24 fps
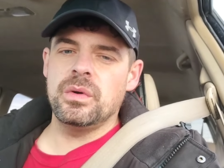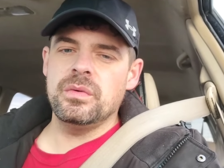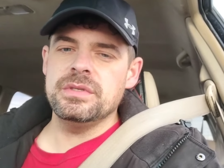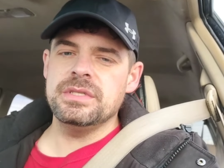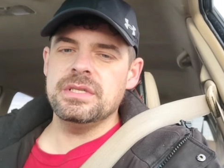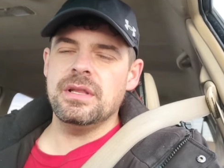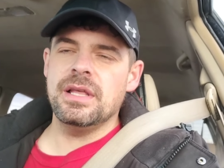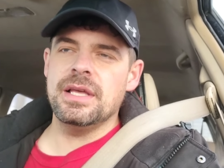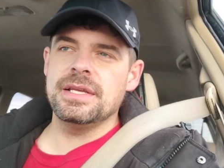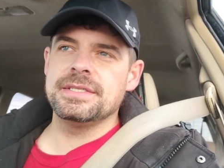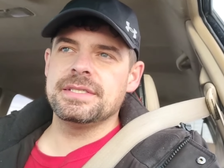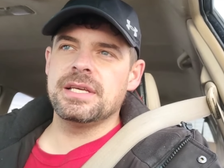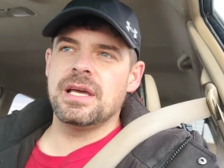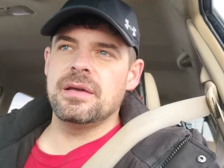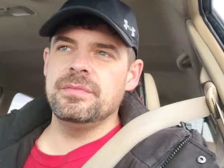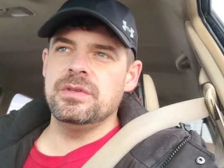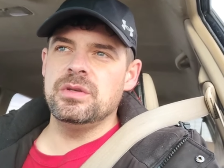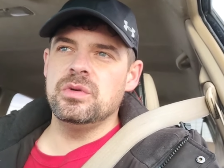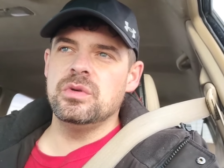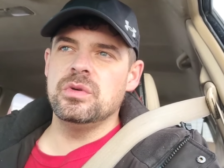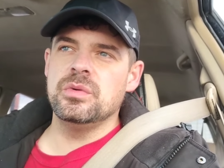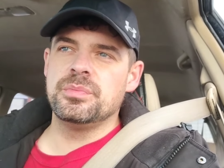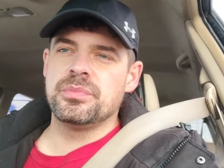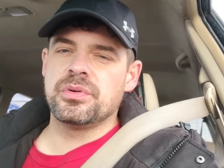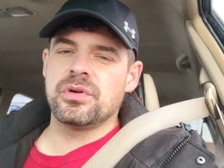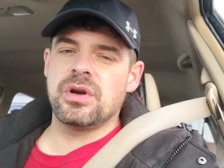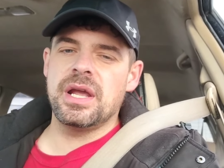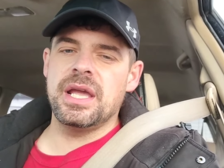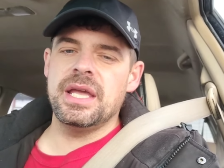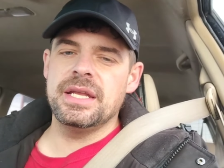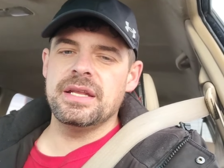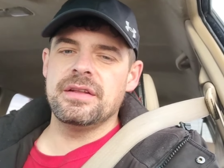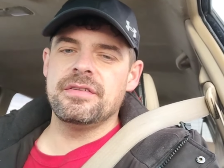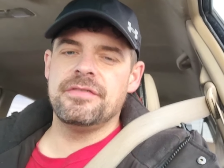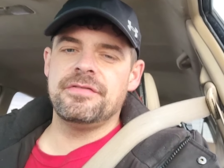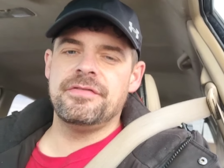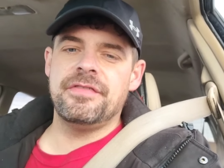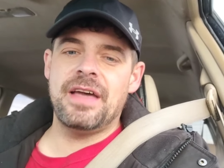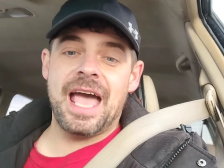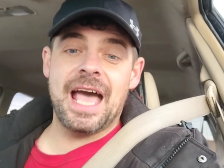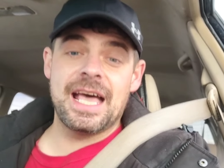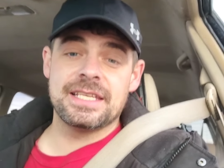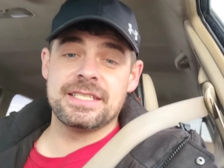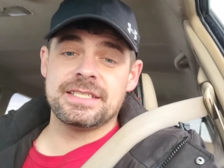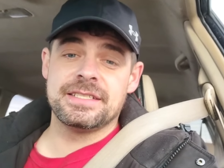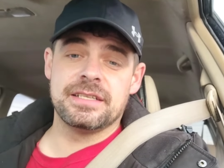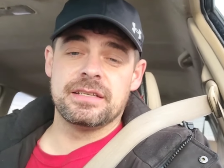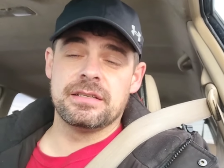was the last time you prayed and
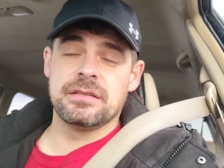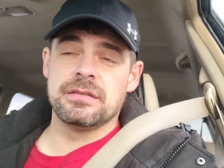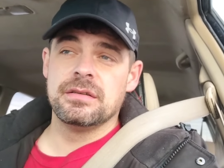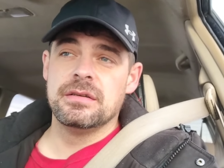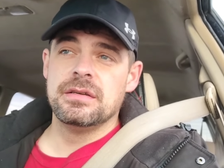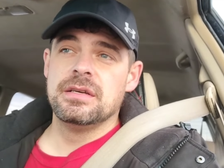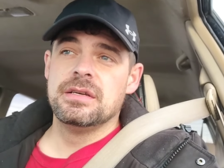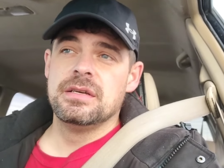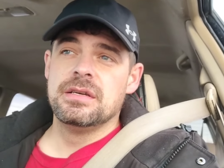fasted?